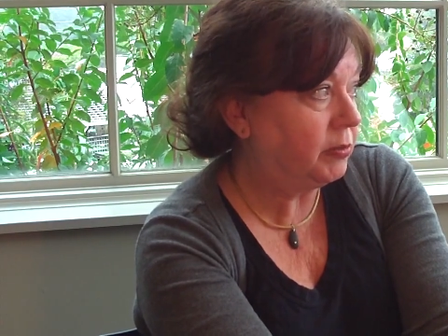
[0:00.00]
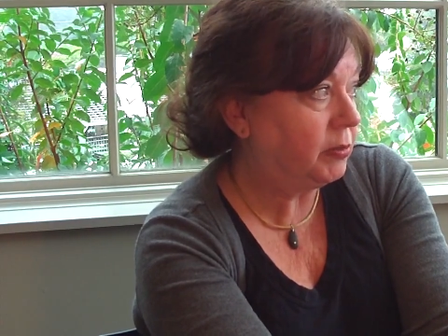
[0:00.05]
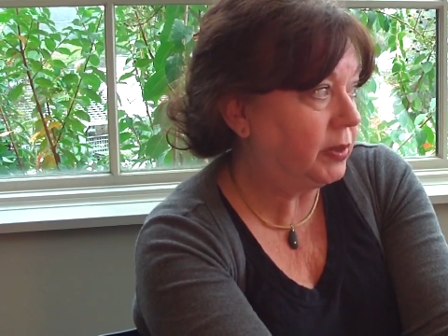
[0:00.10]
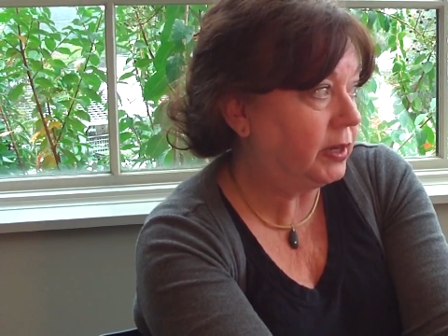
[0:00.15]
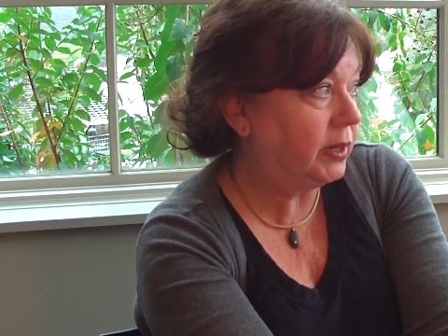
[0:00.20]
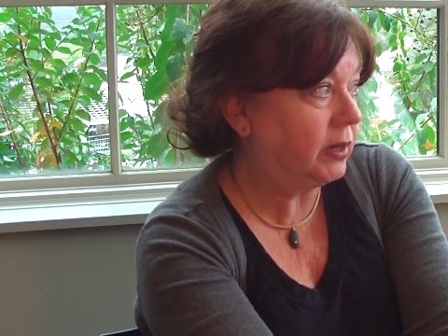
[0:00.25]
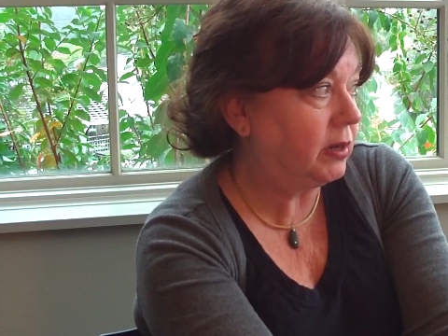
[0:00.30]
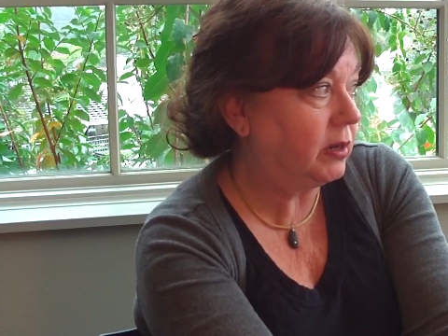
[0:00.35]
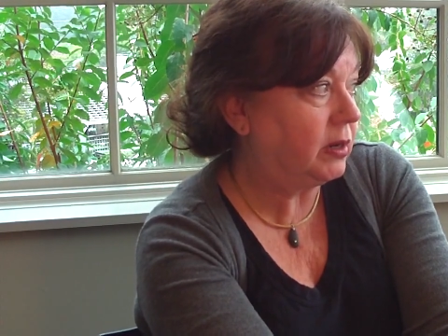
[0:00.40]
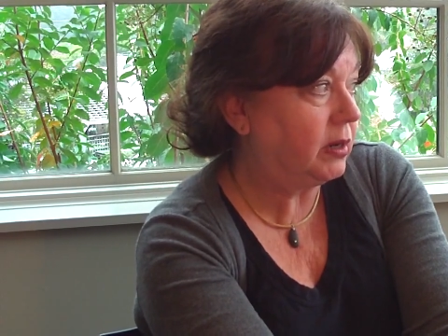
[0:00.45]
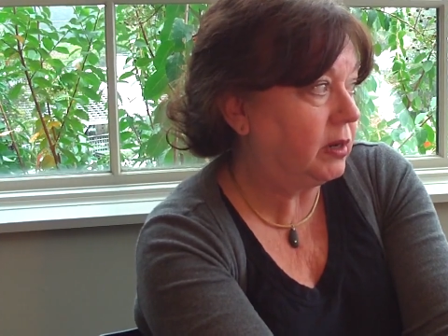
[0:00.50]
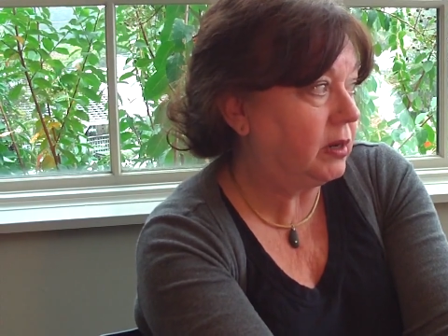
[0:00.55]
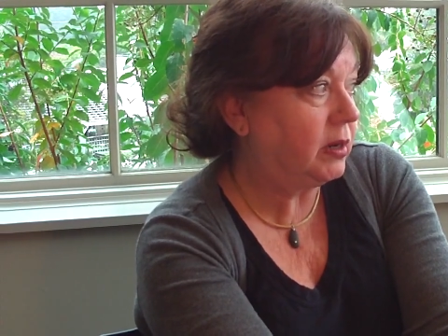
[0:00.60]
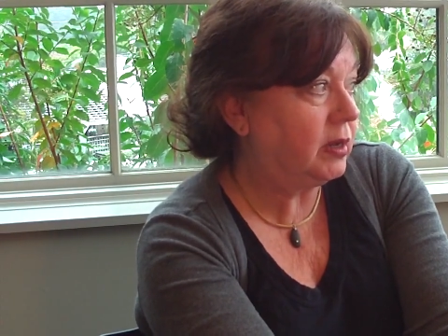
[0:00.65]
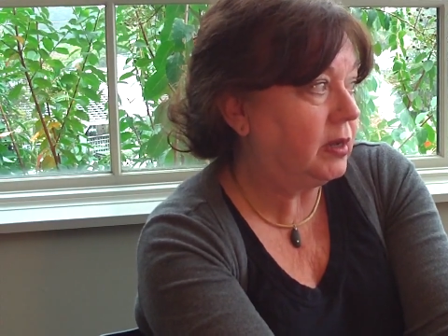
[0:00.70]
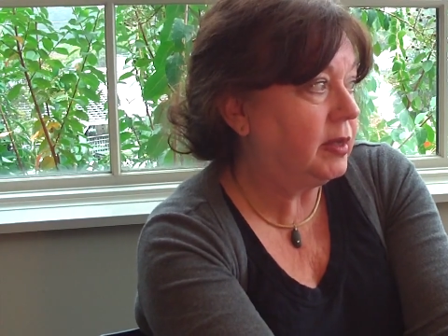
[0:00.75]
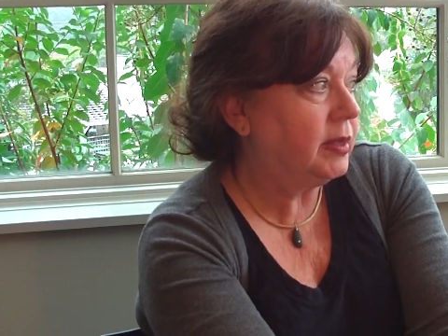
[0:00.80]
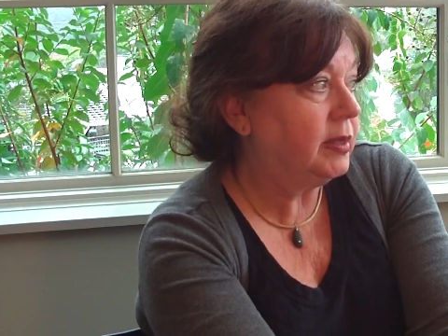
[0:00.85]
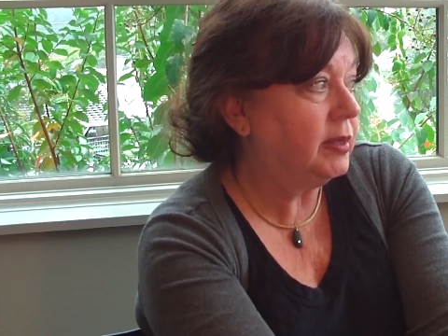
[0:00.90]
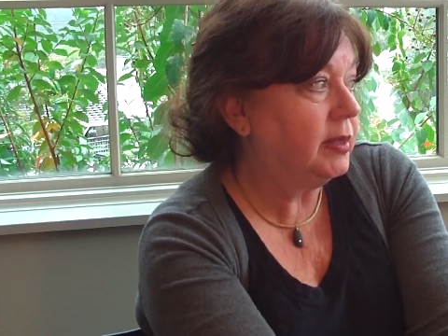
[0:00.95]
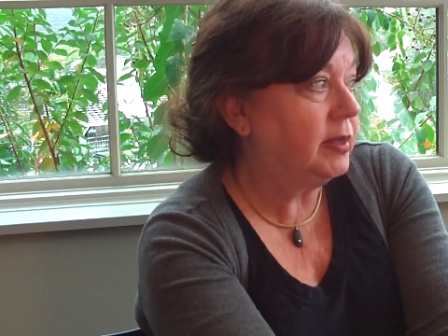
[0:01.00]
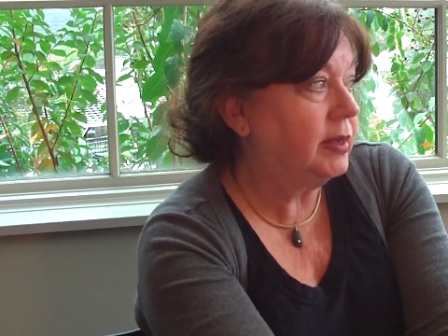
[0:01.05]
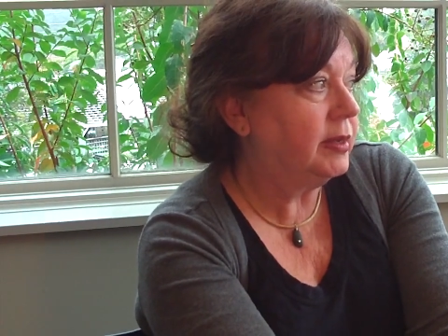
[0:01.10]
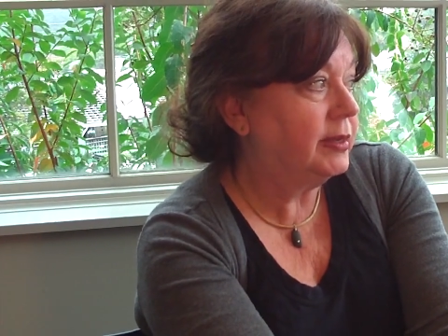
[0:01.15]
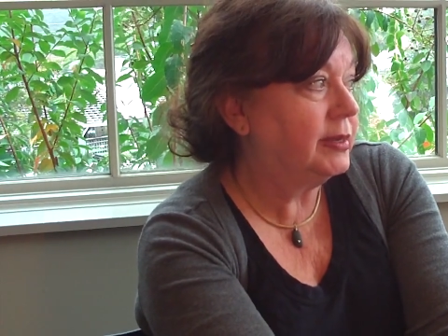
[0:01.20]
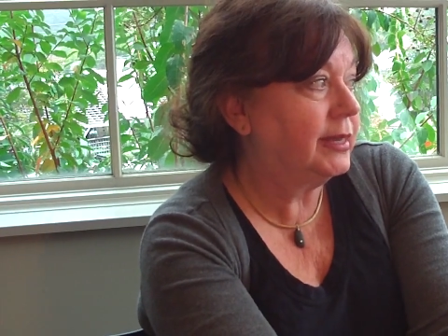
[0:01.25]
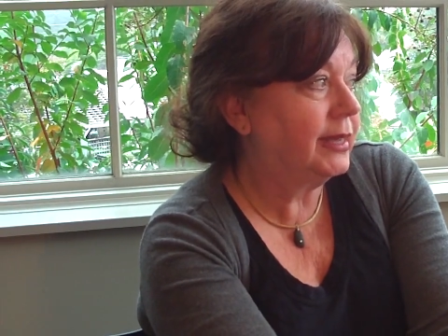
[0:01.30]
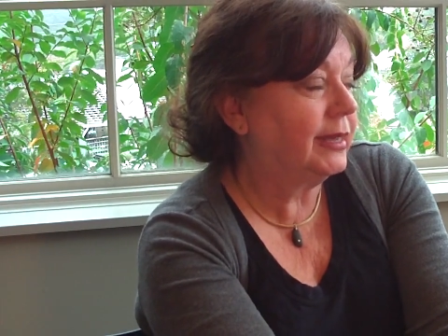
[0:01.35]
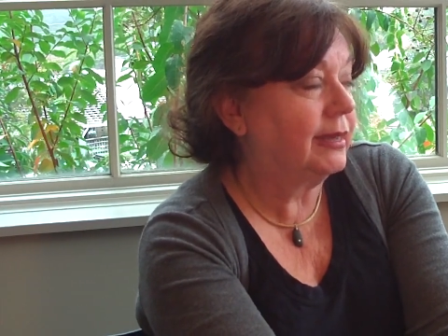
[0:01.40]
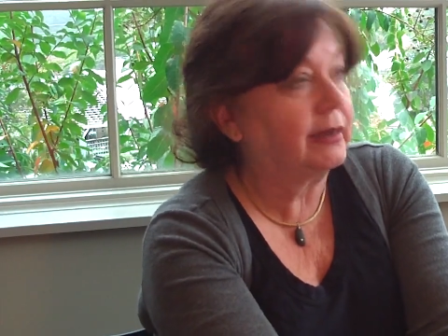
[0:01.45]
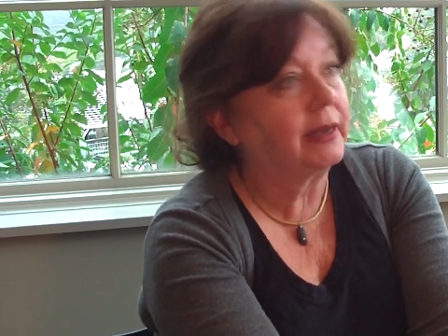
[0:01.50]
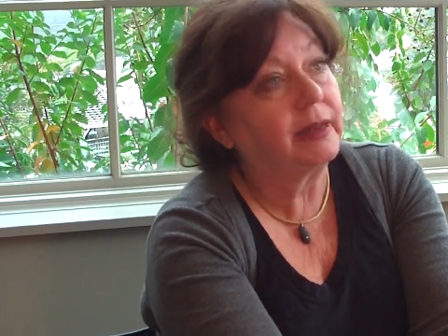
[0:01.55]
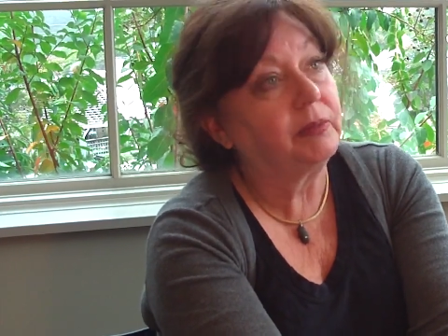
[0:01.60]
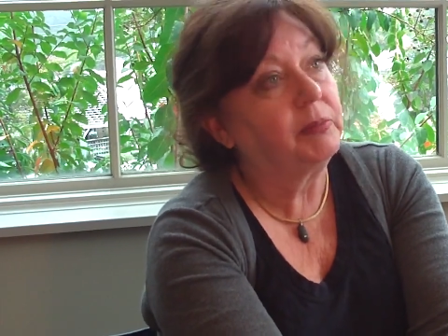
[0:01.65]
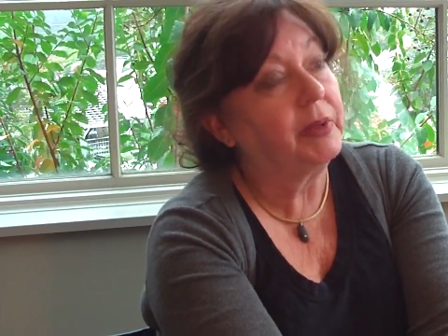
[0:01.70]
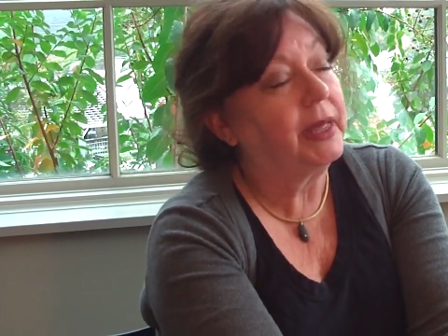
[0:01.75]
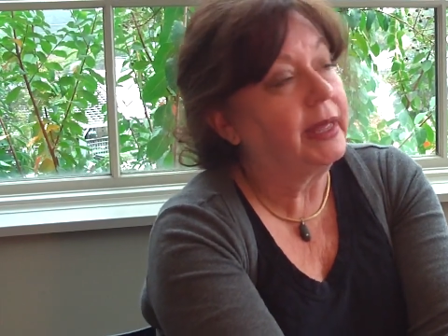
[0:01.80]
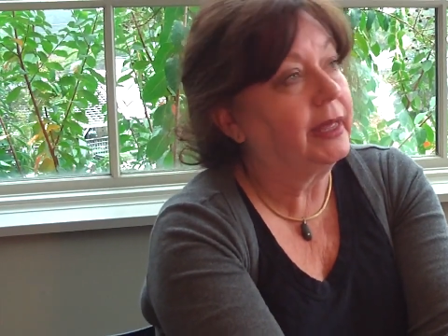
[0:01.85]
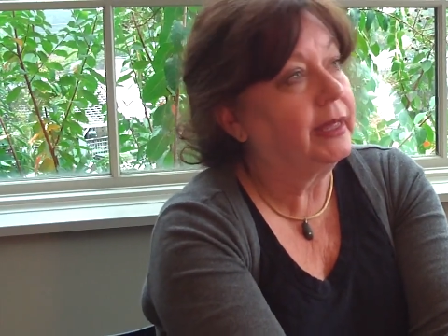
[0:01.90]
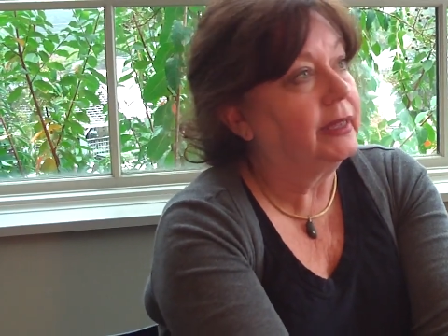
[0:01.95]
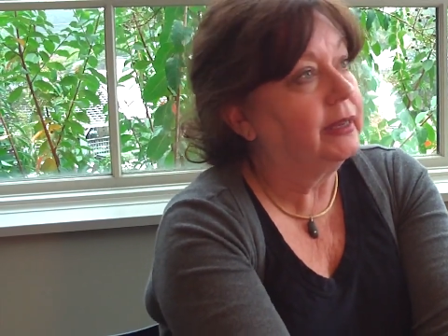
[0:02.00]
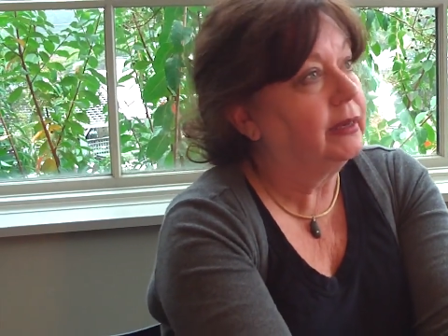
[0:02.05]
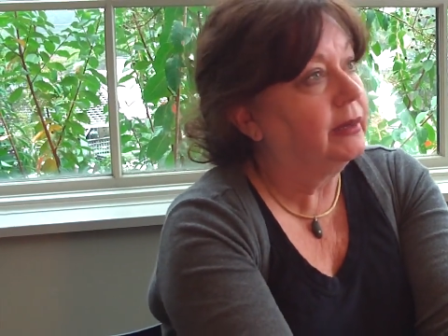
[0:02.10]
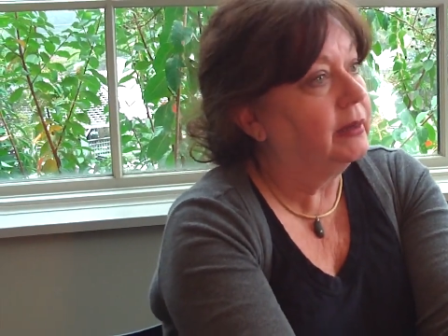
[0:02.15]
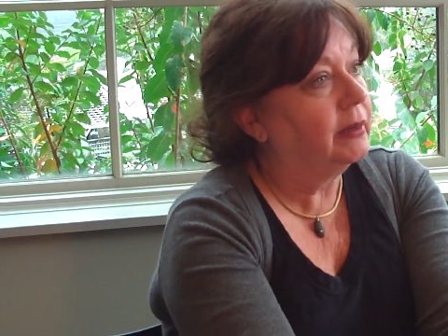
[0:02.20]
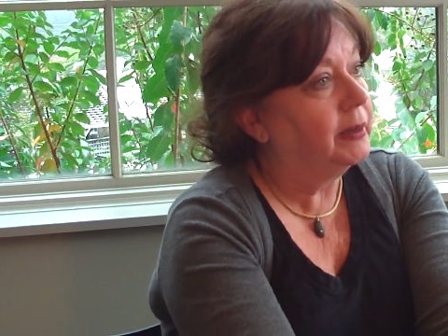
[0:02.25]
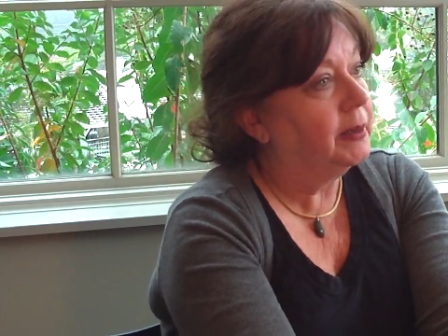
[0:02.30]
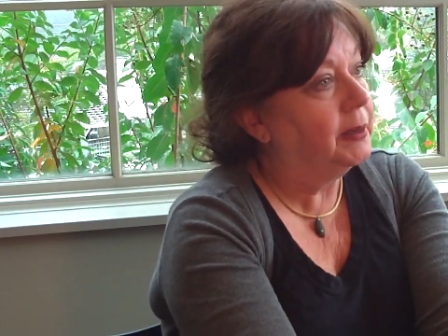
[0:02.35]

where Ted had paid